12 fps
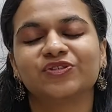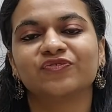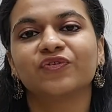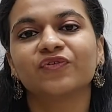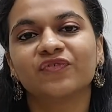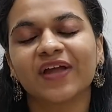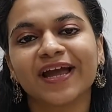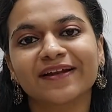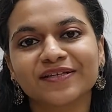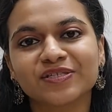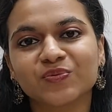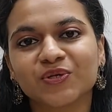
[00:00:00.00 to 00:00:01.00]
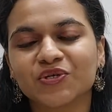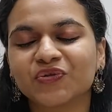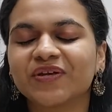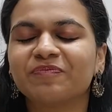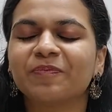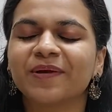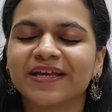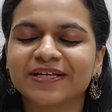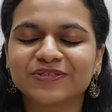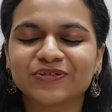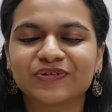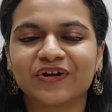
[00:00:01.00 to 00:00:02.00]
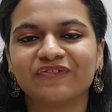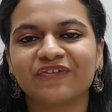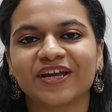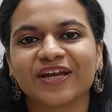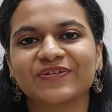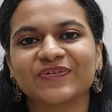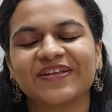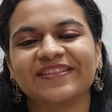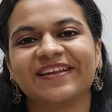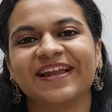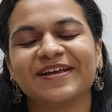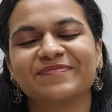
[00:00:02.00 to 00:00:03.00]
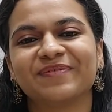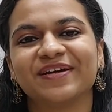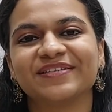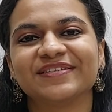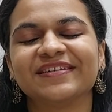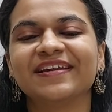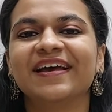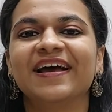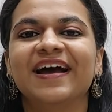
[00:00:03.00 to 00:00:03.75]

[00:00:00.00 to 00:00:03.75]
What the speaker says: So if you like this video, then please do not forget to hit the like button.